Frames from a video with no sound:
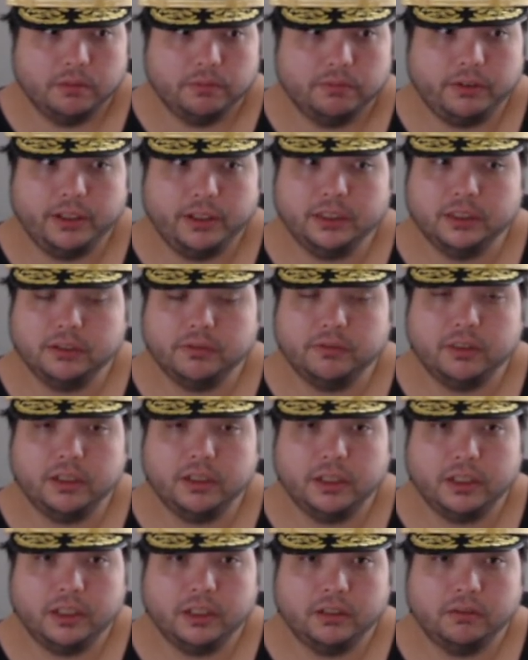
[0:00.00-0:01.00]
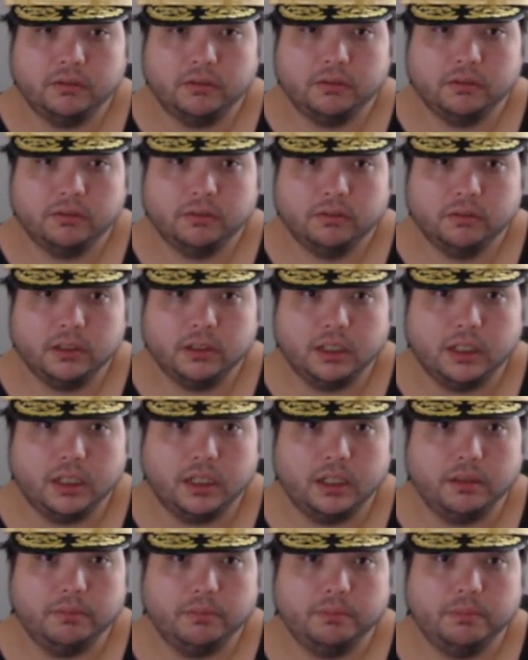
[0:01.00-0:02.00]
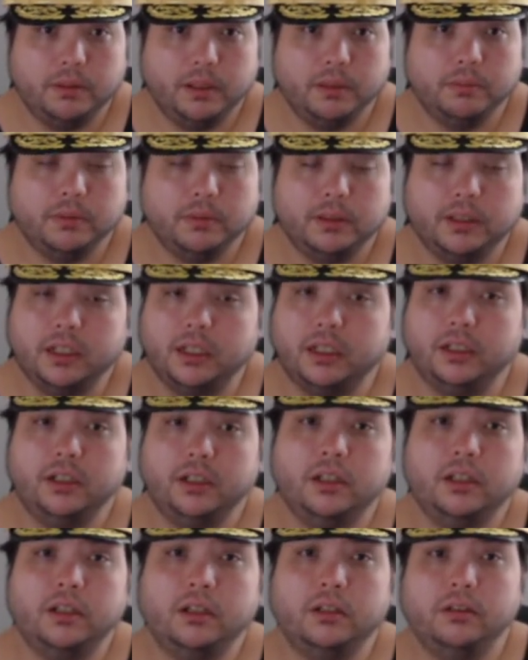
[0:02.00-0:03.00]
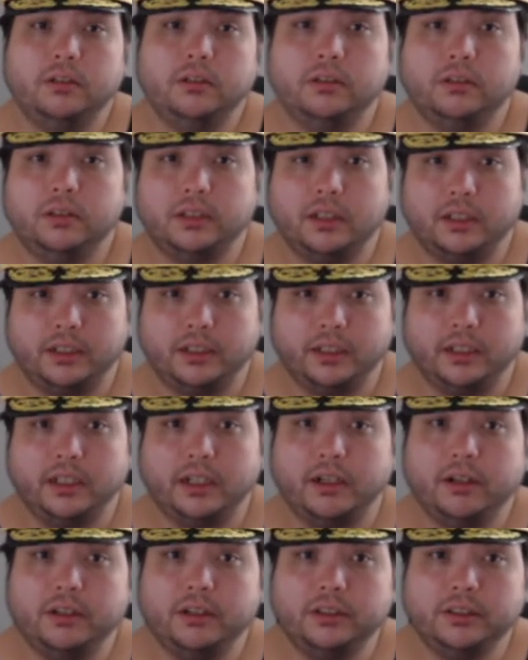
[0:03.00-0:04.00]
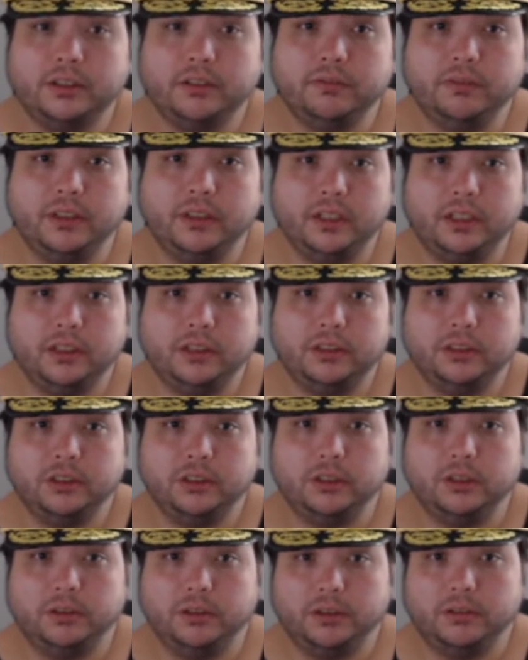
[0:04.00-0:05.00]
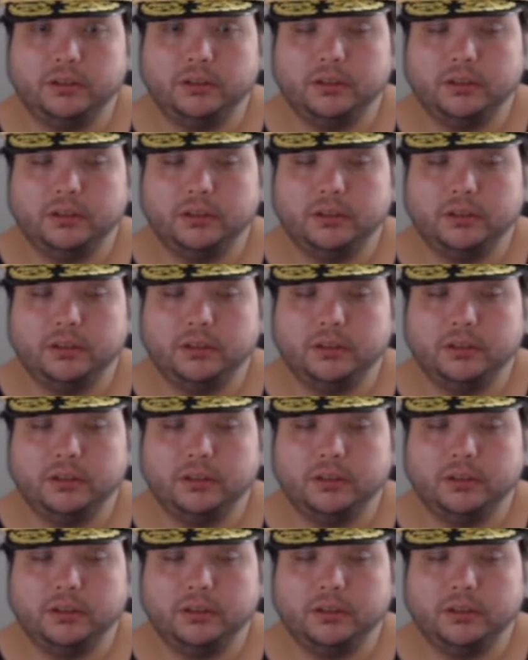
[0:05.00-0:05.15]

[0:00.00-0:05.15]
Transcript: friends of mine and people that I know are encouraging me to do it.